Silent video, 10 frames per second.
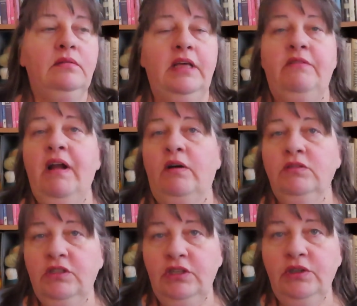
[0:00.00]
Then
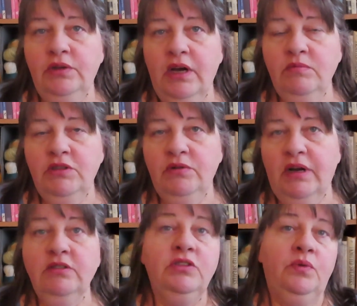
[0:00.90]
round 2 comes
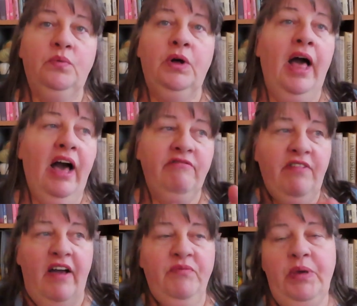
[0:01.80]
around, so we'll have
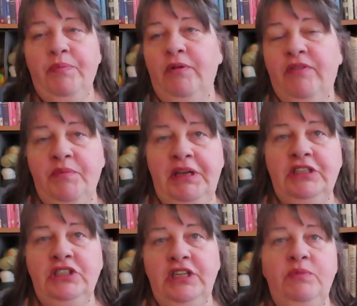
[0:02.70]
5 people from
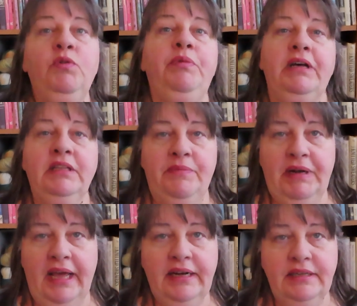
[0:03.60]
each team will be
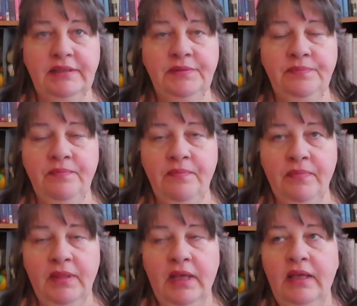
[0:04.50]
eliminated.
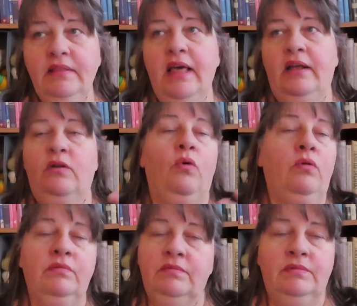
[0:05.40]

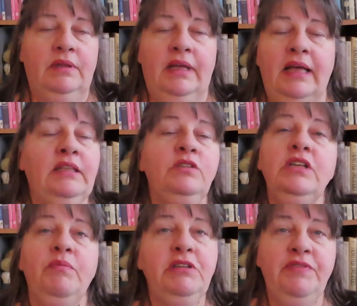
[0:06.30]
And those
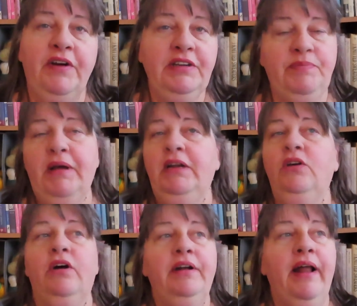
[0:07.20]
numbers vary
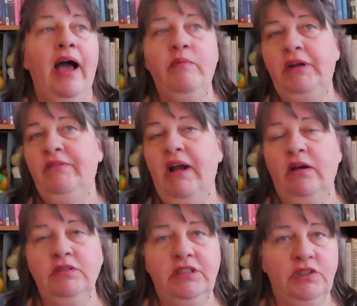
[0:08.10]
depending on how many
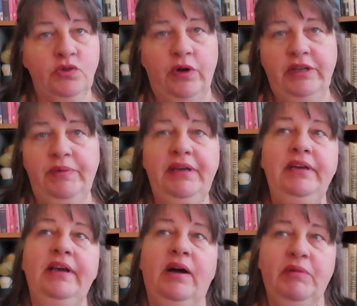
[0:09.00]
rounds there's going to
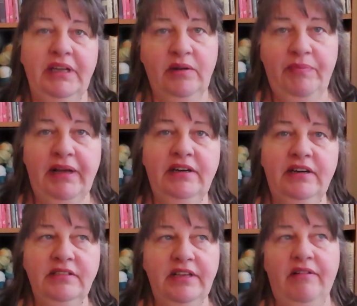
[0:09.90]
be, how many
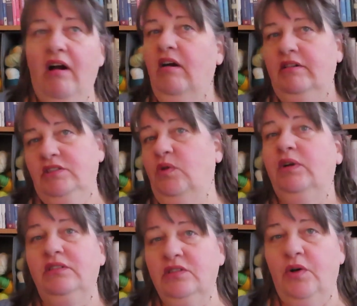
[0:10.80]
competitors there are, and so
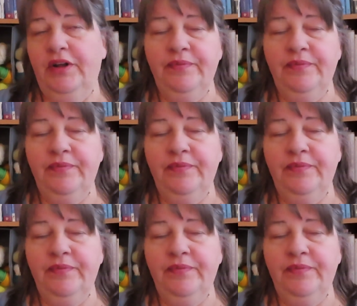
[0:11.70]
on and so